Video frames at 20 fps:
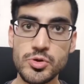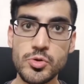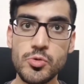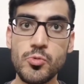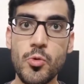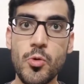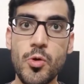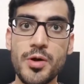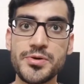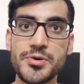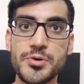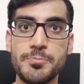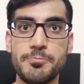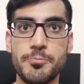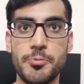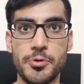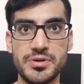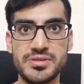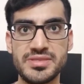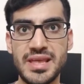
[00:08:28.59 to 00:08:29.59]
You want to
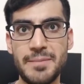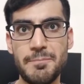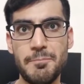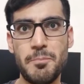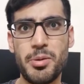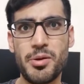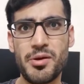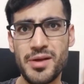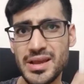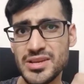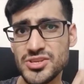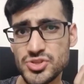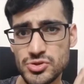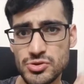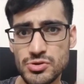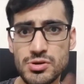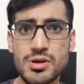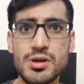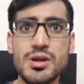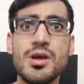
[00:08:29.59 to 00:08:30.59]
put that
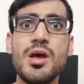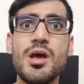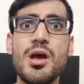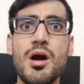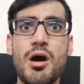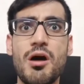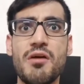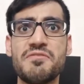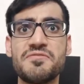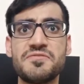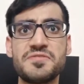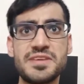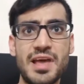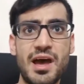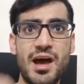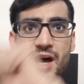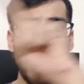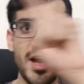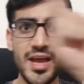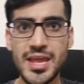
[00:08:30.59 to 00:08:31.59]
pressure of
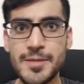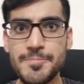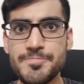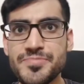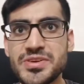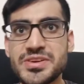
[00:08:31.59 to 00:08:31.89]
time,